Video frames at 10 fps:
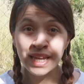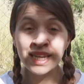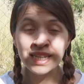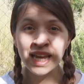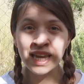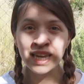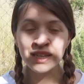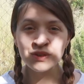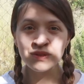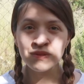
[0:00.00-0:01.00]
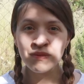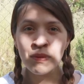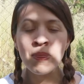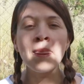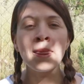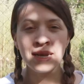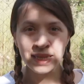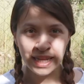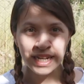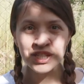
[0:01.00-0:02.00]
and their lives were changed so
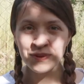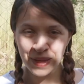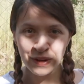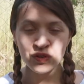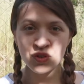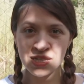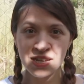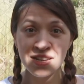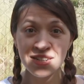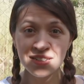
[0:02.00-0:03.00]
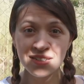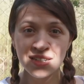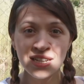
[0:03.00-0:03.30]
much that you know what?